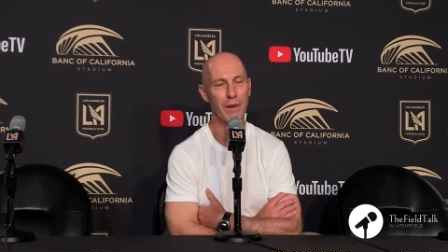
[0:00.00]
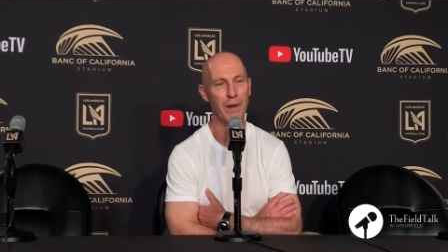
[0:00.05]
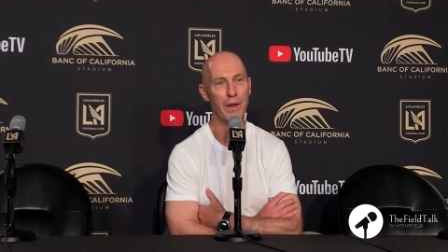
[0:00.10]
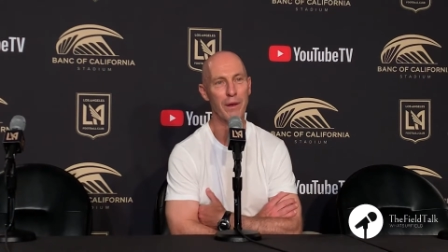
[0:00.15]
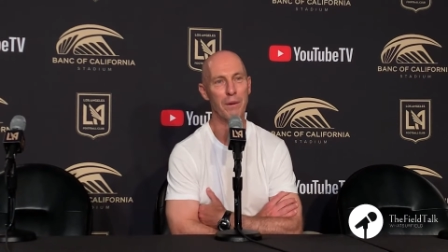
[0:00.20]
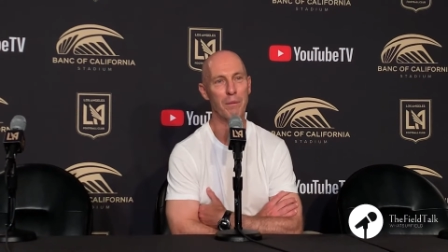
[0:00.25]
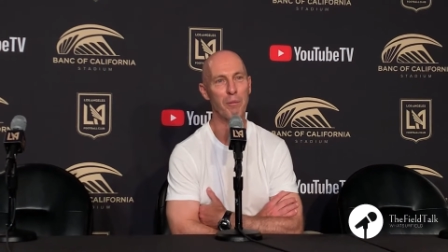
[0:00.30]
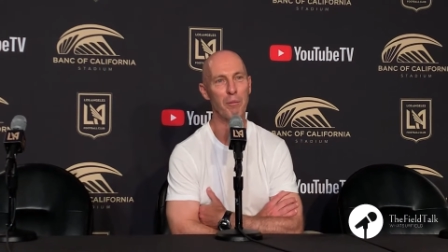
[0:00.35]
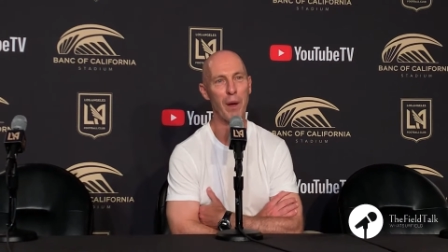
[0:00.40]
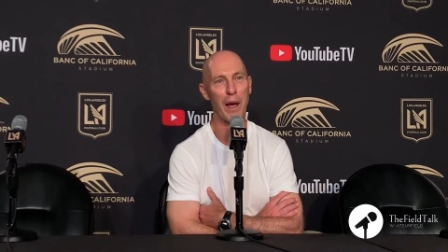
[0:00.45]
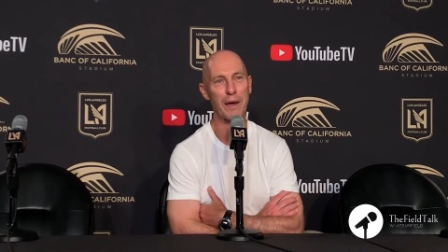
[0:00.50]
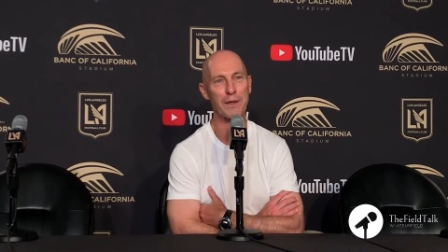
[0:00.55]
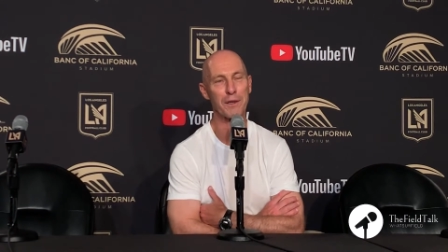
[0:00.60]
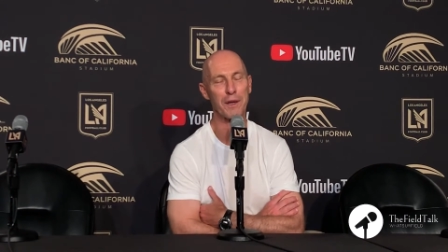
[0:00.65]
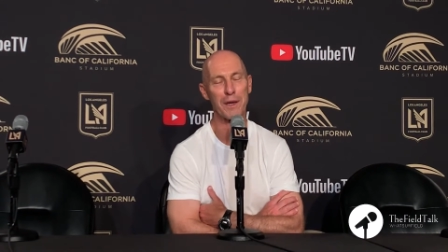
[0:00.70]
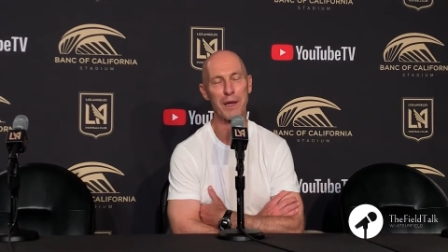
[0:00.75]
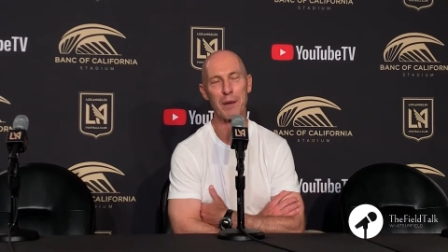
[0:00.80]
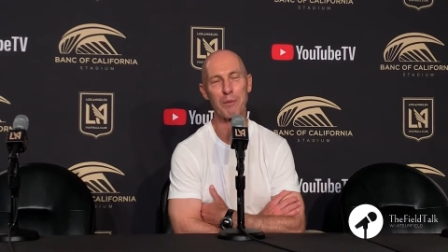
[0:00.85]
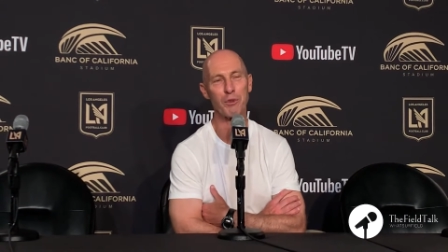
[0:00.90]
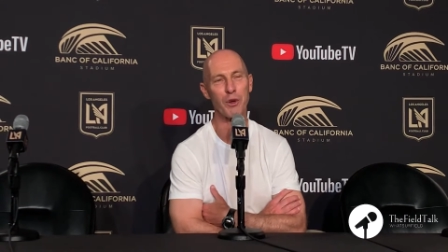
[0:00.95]
and back
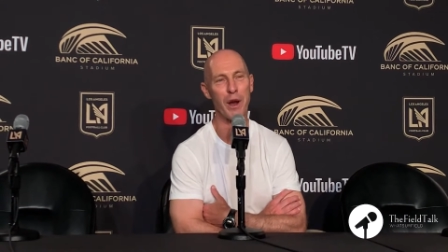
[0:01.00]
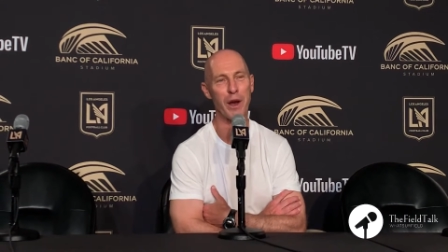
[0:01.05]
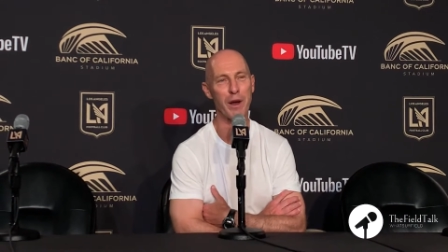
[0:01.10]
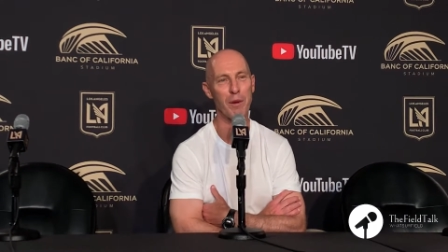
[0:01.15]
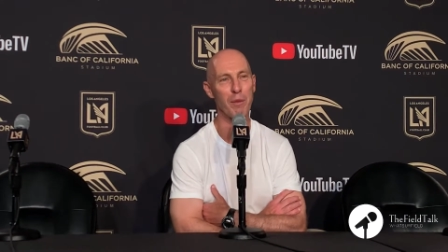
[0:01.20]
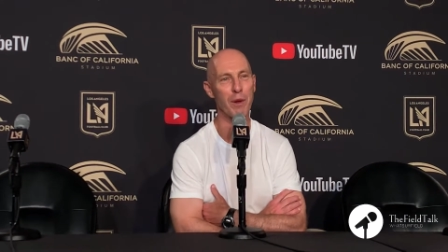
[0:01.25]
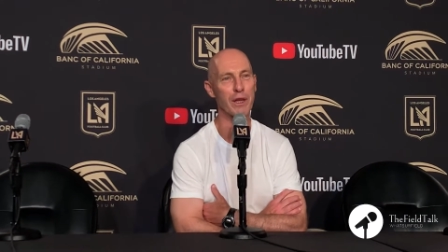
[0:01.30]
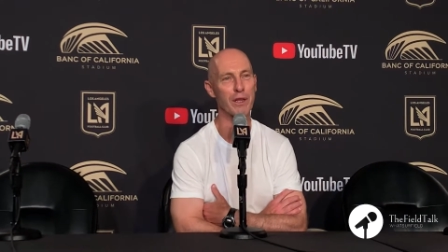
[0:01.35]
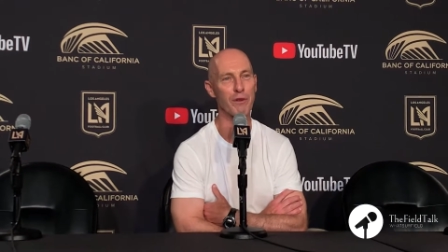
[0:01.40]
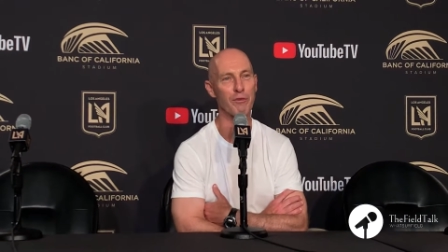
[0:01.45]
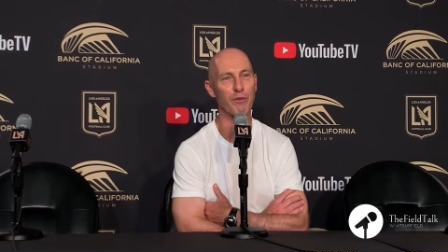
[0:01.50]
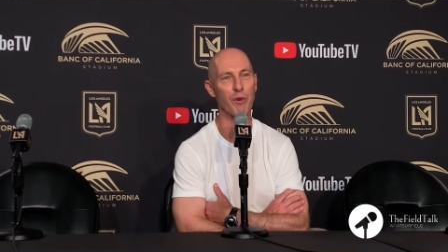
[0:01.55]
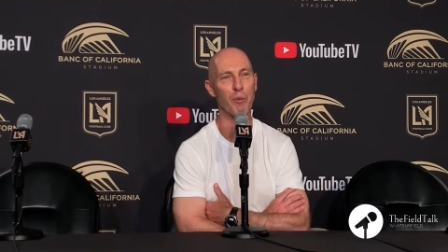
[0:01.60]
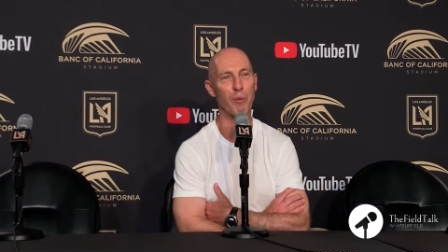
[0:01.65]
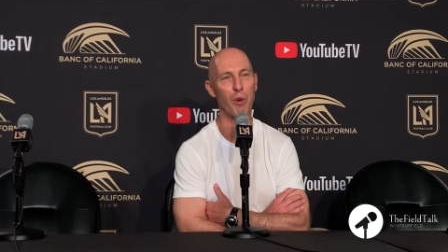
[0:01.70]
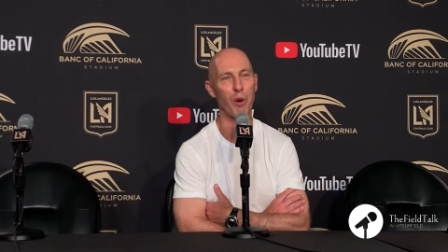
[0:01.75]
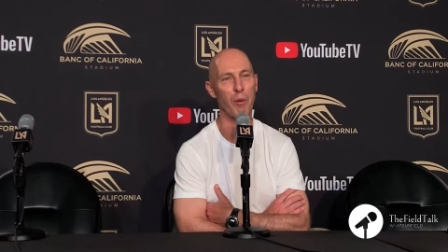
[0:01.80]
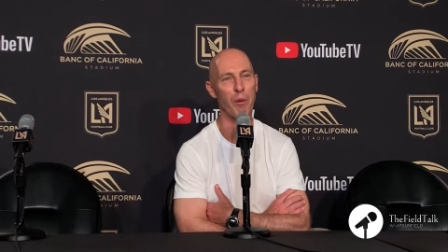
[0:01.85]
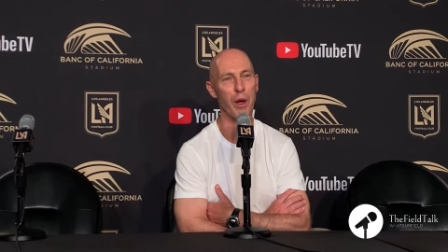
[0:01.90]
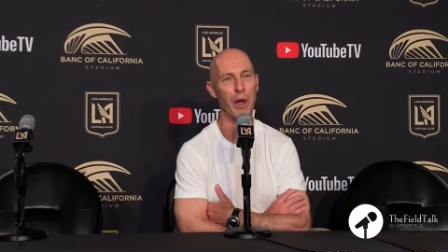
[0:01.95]
to keep trying to make the
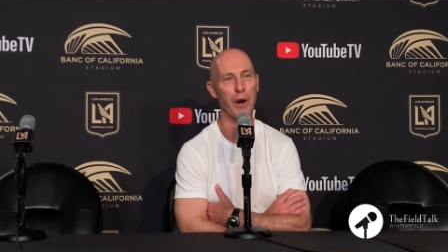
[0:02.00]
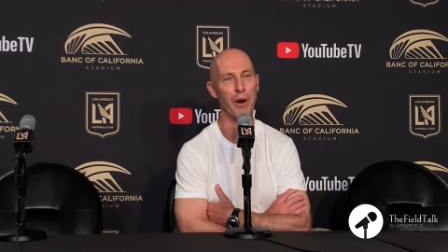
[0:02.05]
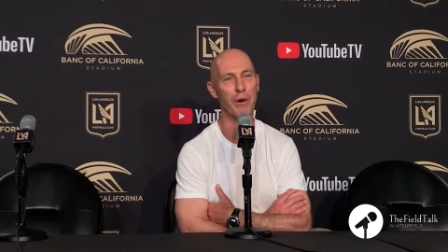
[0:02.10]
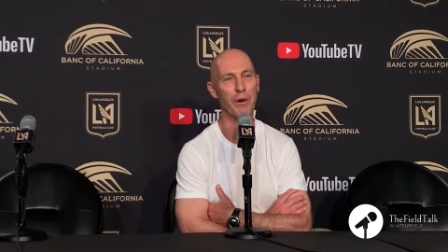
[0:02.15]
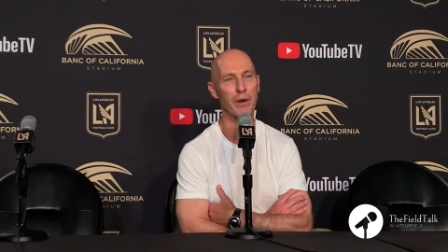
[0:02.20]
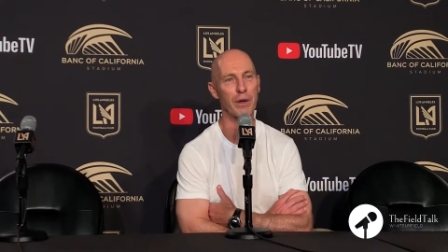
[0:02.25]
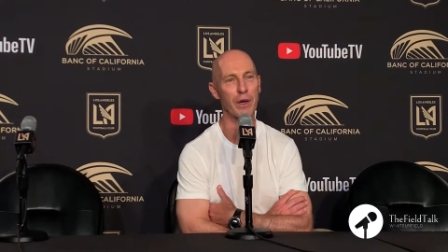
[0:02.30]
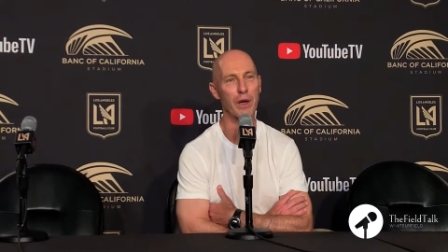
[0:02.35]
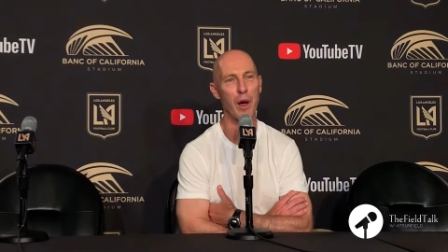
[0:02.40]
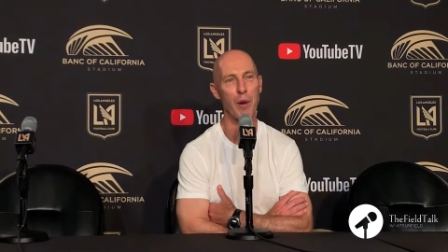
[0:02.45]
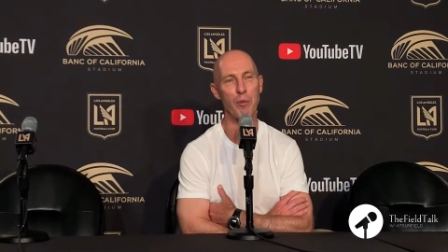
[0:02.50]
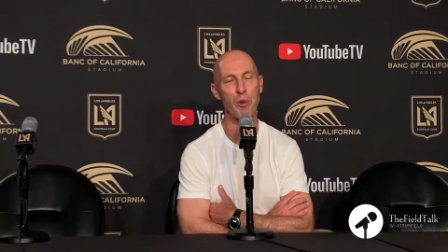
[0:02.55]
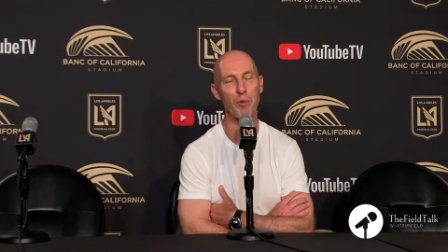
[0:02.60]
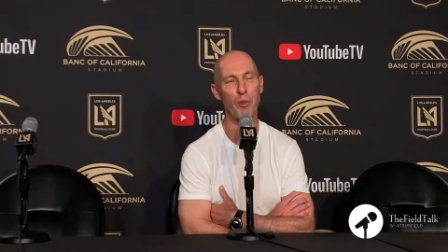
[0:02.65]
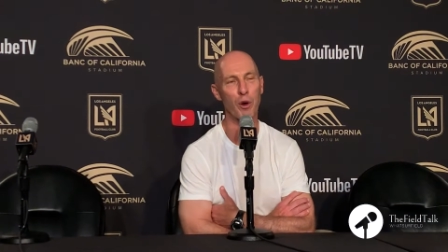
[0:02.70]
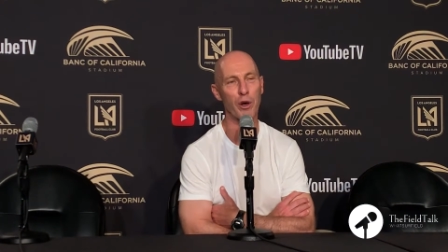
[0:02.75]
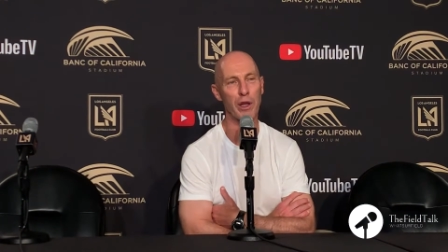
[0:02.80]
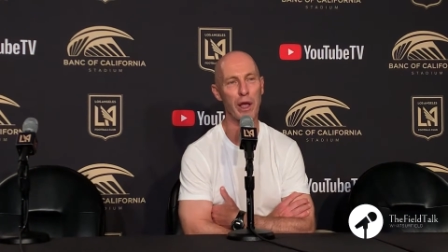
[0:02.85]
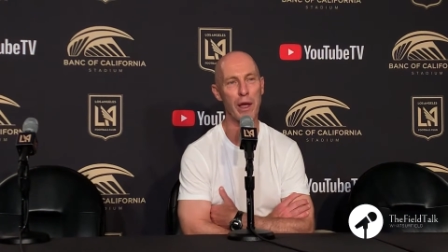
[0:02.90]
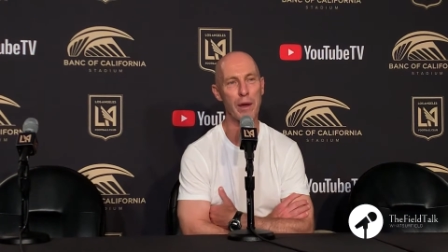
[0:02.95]
football better, and a couple
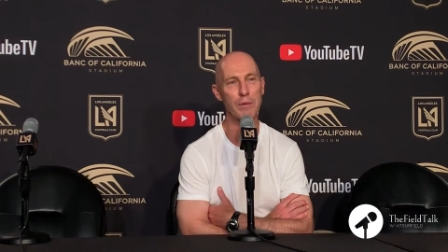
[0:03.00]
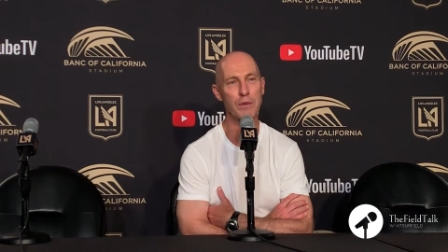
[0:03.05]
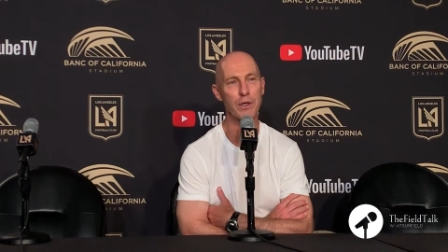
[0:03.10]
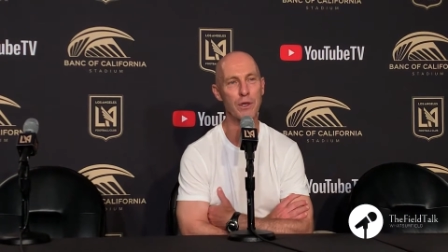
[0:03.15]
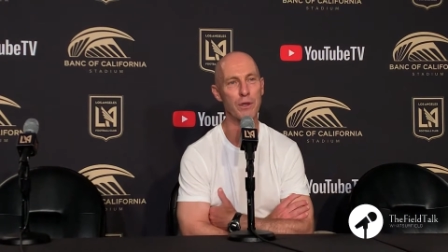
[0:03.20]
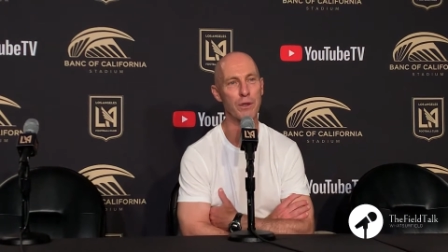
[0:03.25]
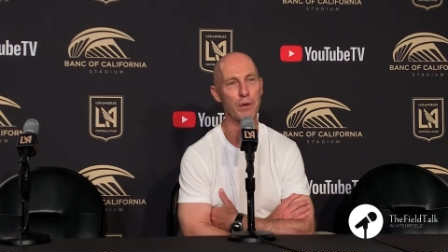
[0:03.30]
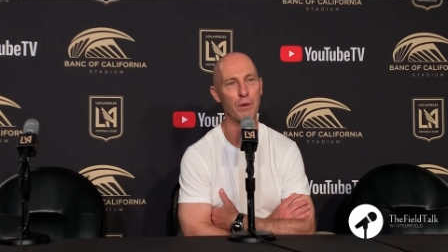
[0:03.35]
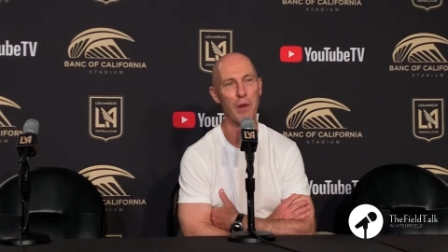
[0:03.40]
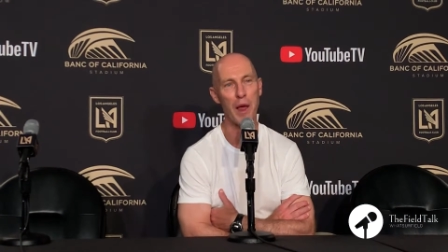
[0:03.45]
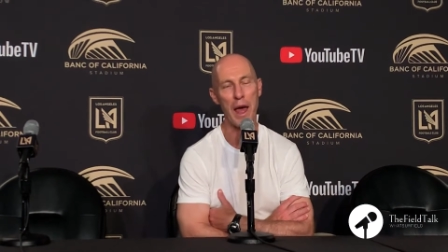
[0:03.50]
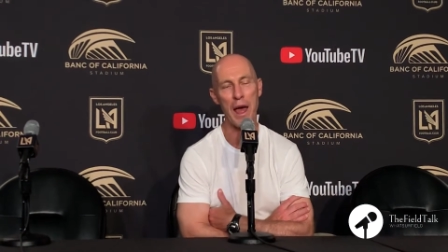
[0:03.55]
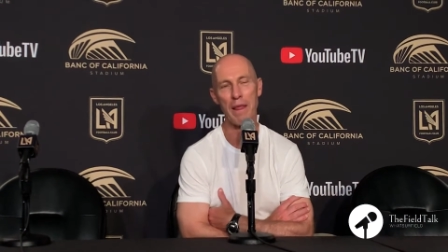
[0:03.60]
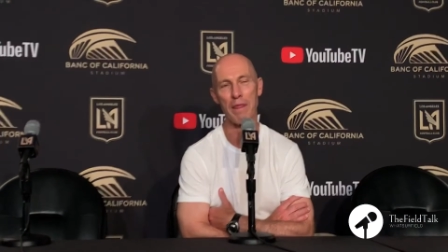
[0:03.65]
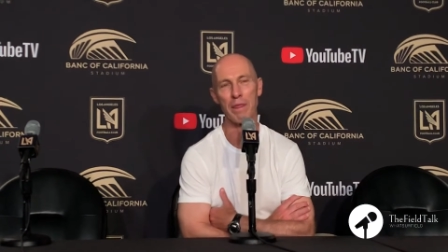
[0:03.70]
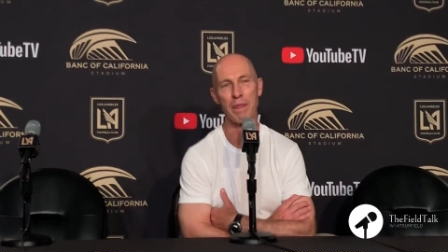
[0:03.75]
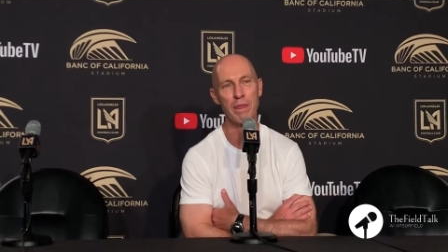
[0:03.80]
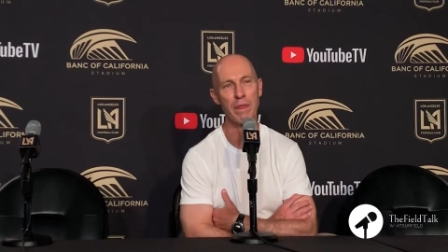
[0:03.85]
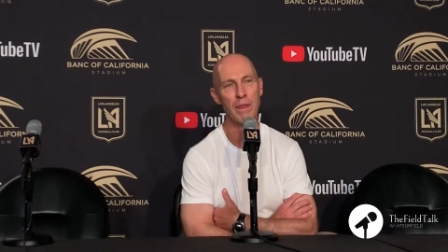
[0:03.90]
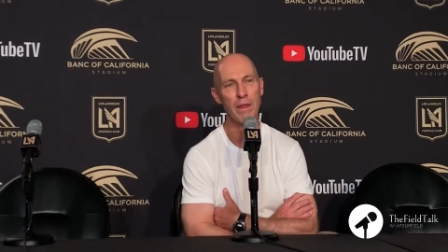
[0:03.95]
more games to do
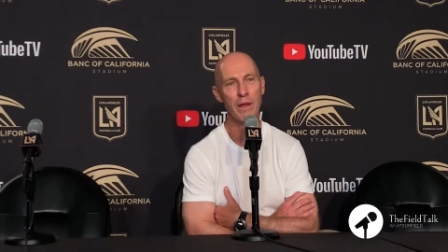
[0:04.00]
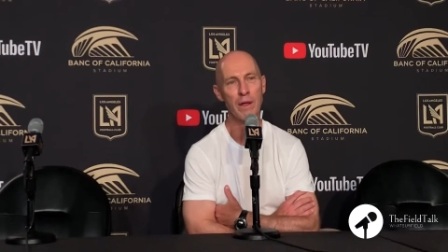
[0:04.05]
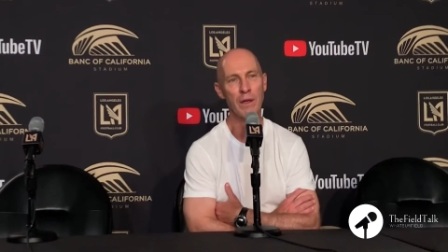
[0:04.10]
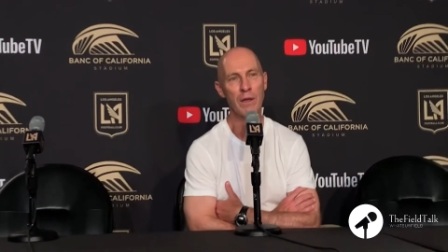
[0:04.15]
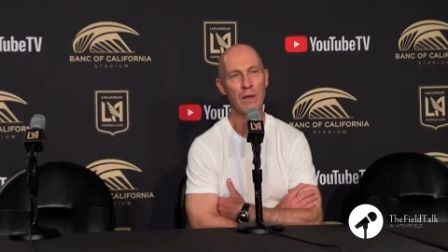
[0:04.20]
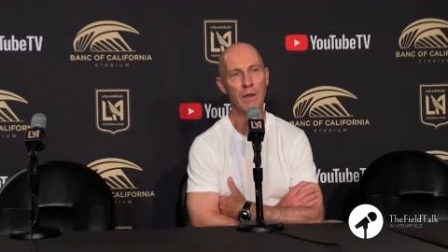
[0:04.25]
that, and